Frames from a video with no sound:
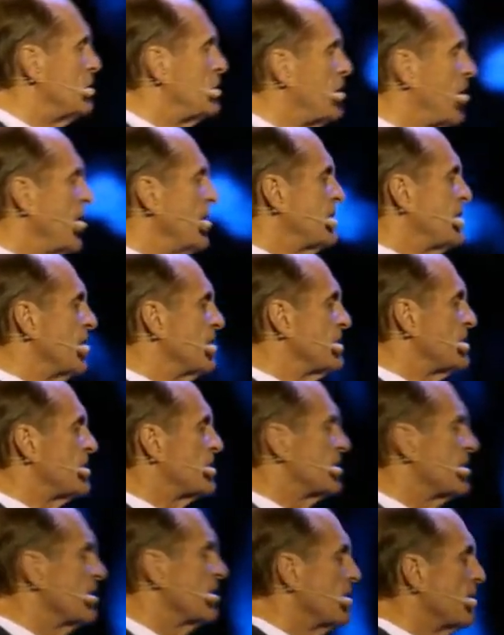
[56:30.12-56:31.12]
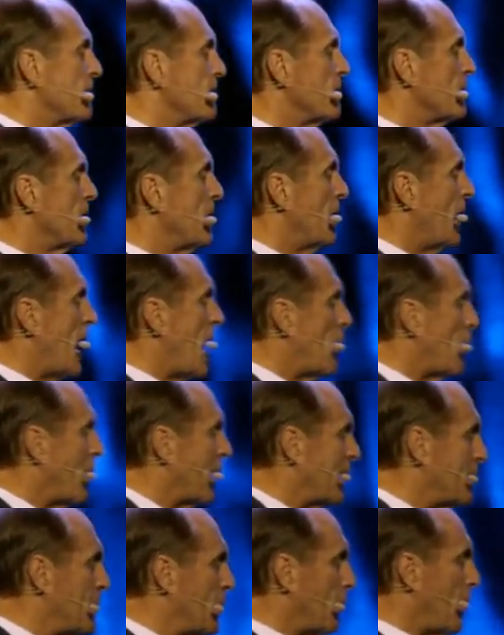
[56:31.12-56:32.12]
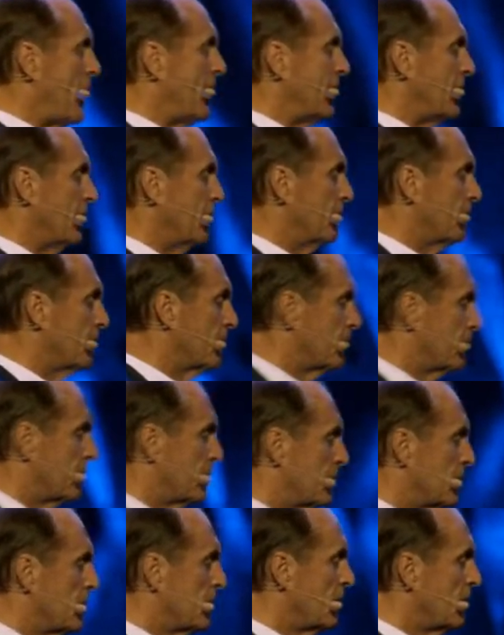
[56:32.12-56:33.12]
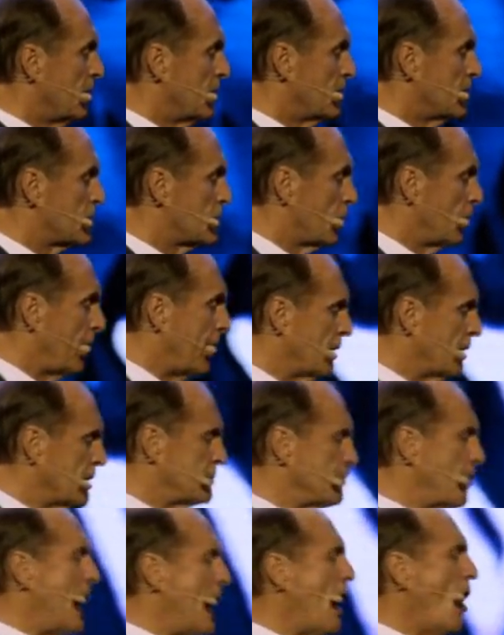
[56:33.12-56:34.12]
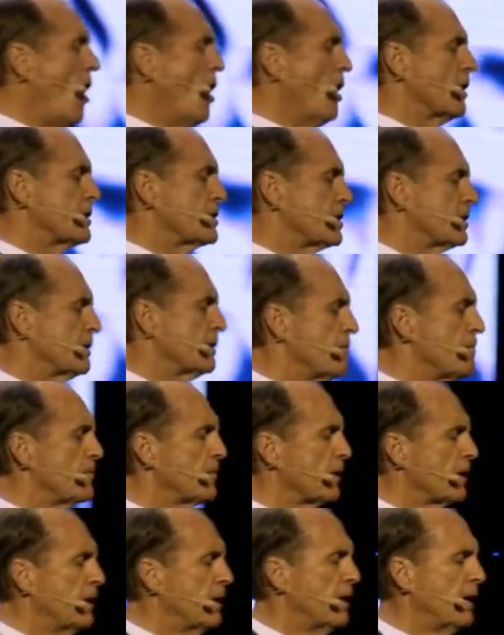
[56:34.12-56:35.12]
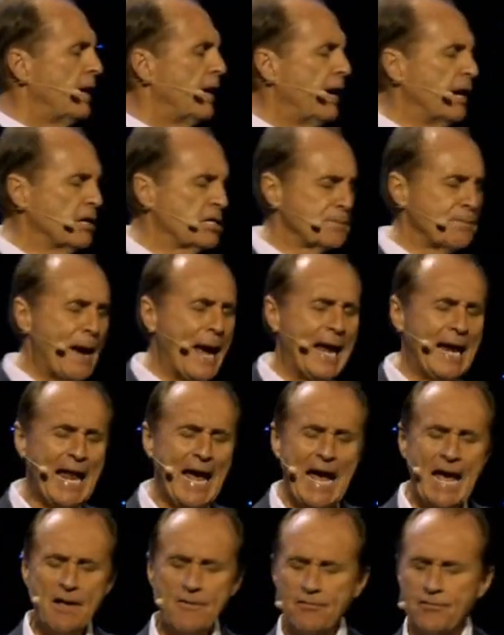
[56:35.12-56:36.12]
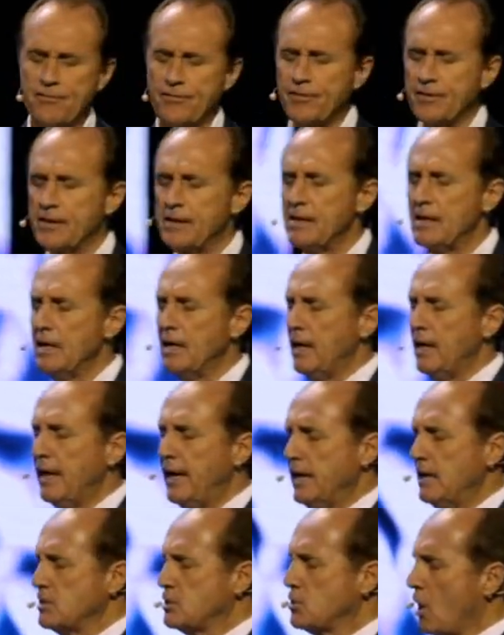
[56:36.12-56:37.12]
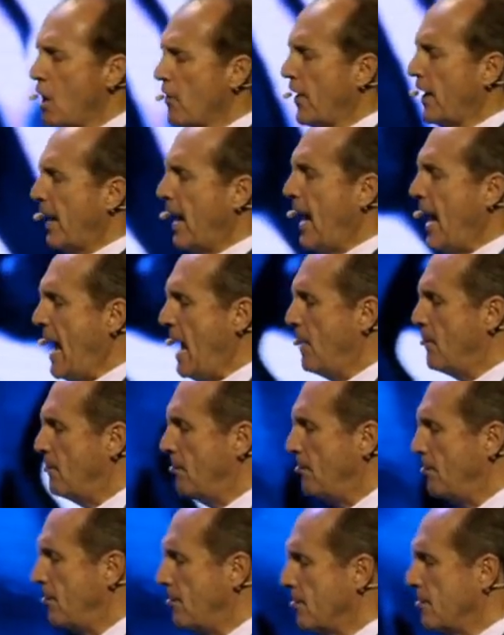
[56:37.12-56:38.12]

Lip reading: Jesus, I want to be ready. So here's my heart. Here's my life. Here's all that I am.